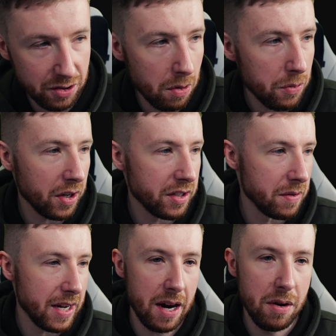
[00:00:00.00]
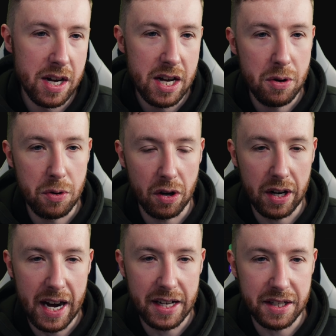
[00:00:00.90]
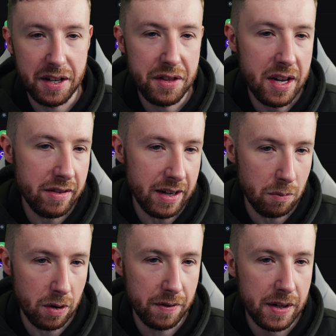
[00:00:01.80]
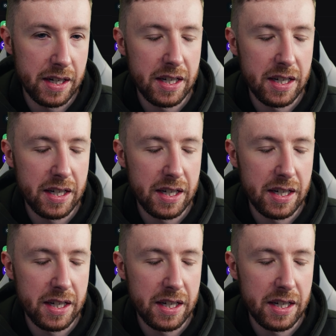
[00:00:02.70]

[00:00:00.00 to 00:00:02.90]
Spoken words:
So what we're going to do now, we're going to add an Ethereum one.